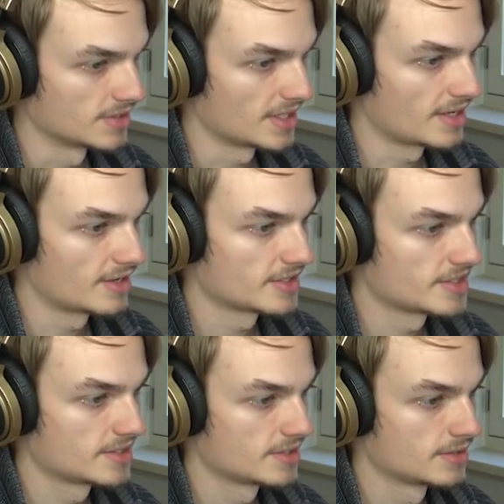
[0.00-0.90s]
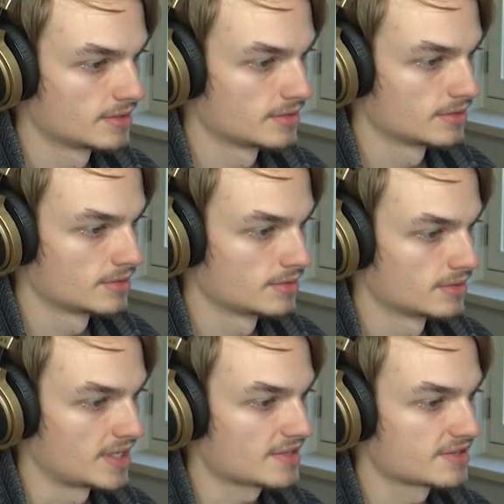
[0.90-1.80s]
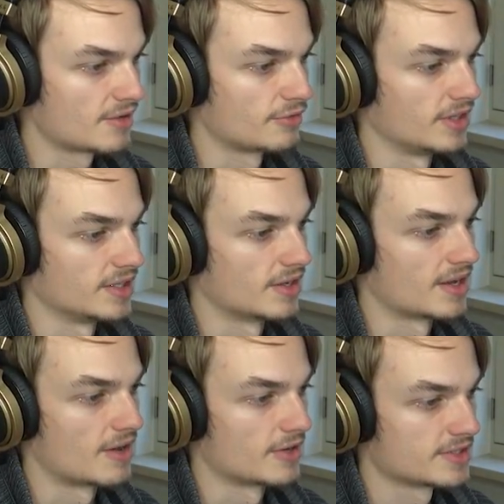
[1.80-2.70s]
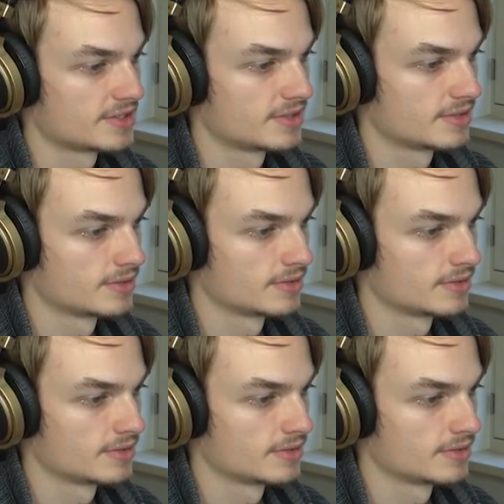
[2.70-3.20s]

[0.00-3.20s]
Is that ours? That's definitely not ours.